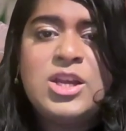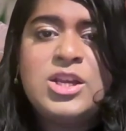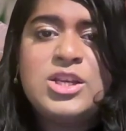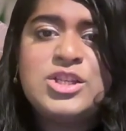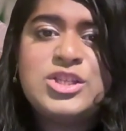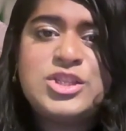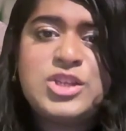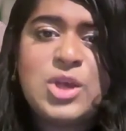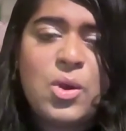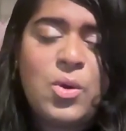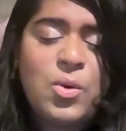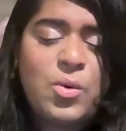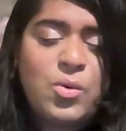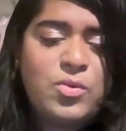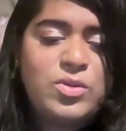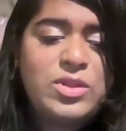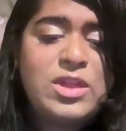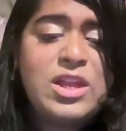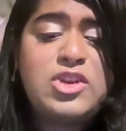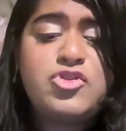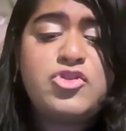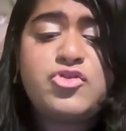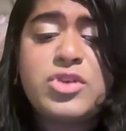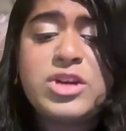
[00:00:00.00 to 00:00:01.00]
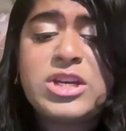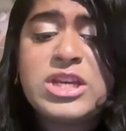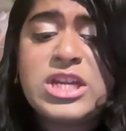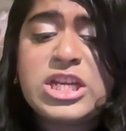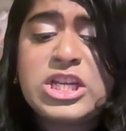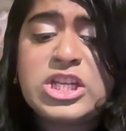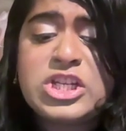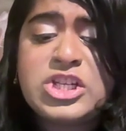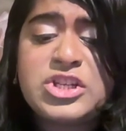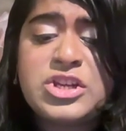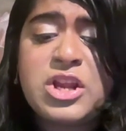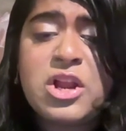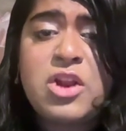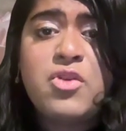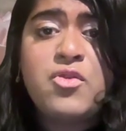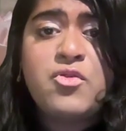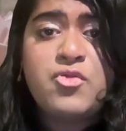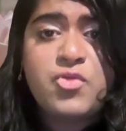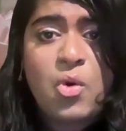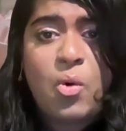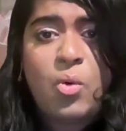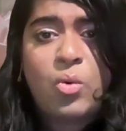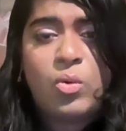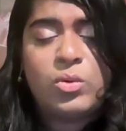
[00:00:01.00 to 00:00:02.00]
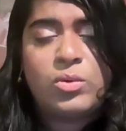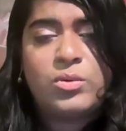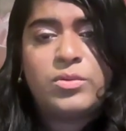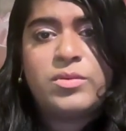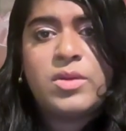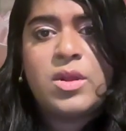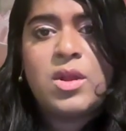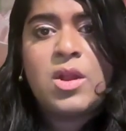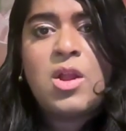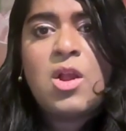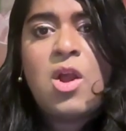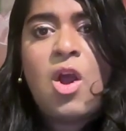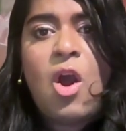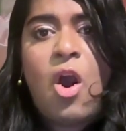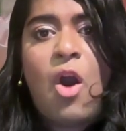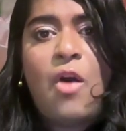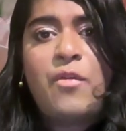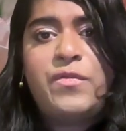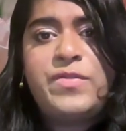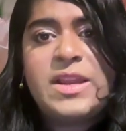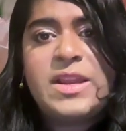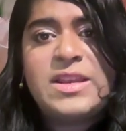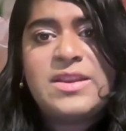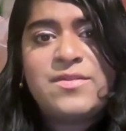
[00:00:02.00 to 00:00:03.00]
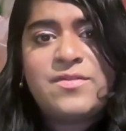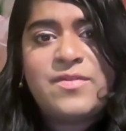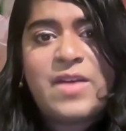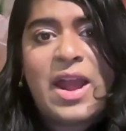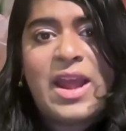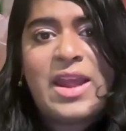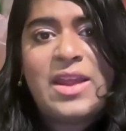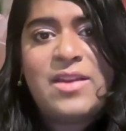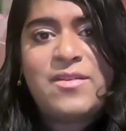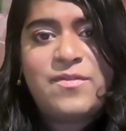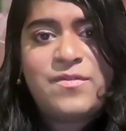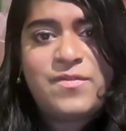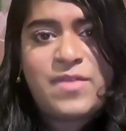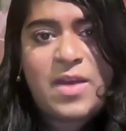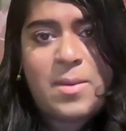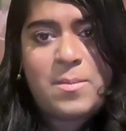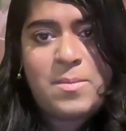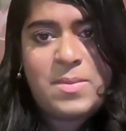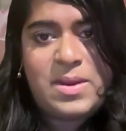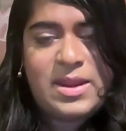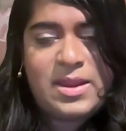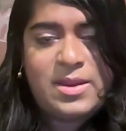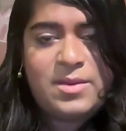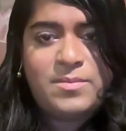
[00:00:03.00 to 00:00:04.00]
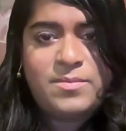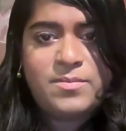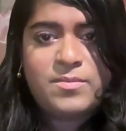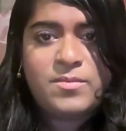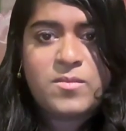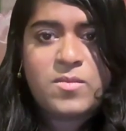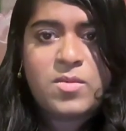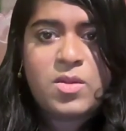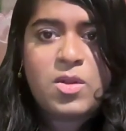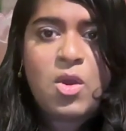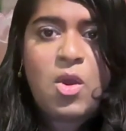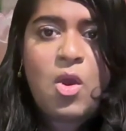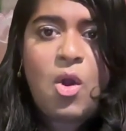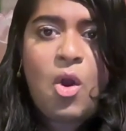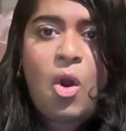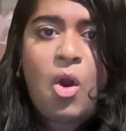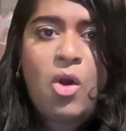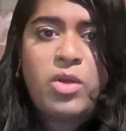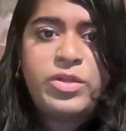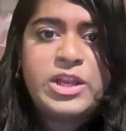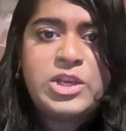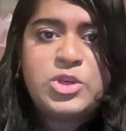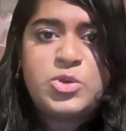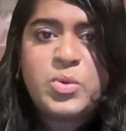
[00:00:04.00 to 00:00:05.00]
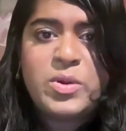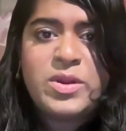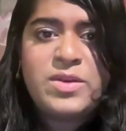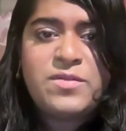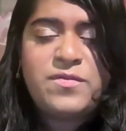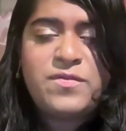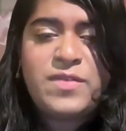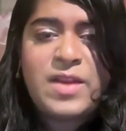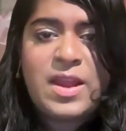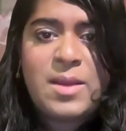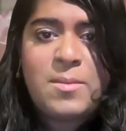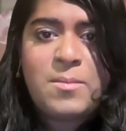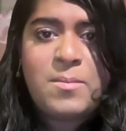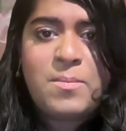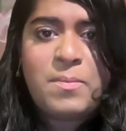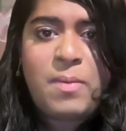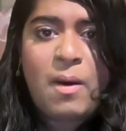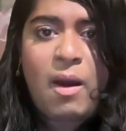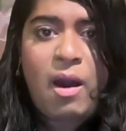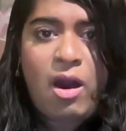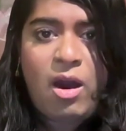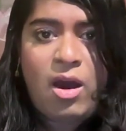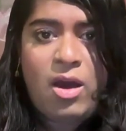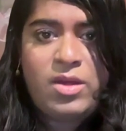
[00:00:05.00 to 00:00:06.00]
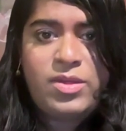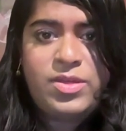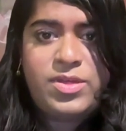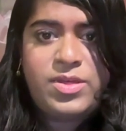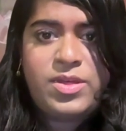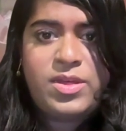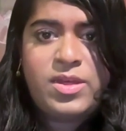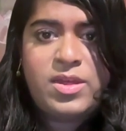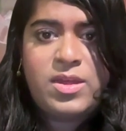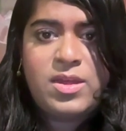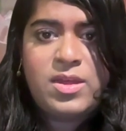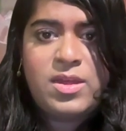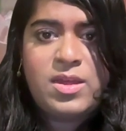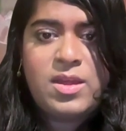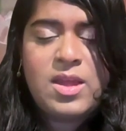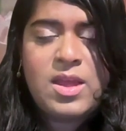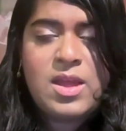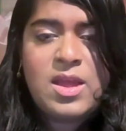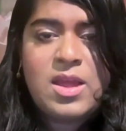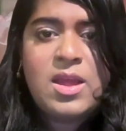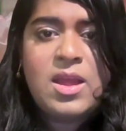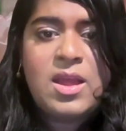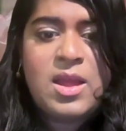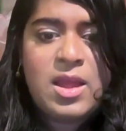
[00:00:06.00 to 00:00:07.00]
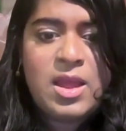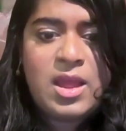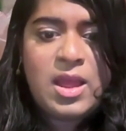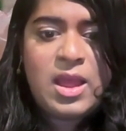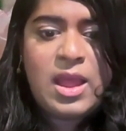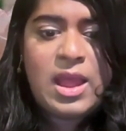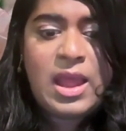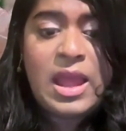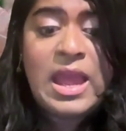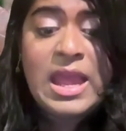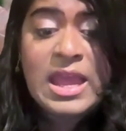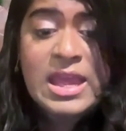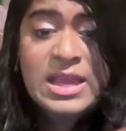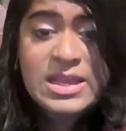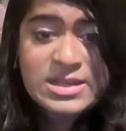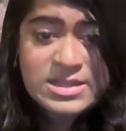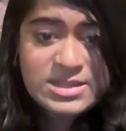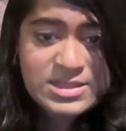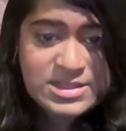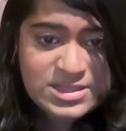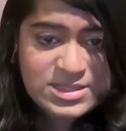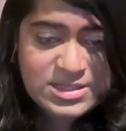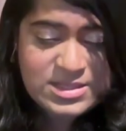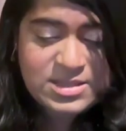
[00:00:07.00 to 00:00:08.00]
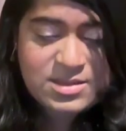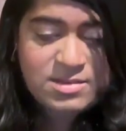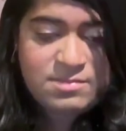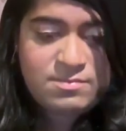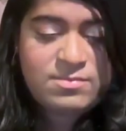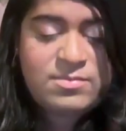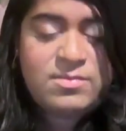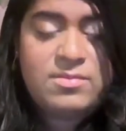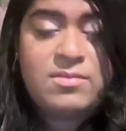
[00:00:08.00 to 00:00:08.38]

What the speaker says: So, the traditional role of the divine feminine on the twin flame path is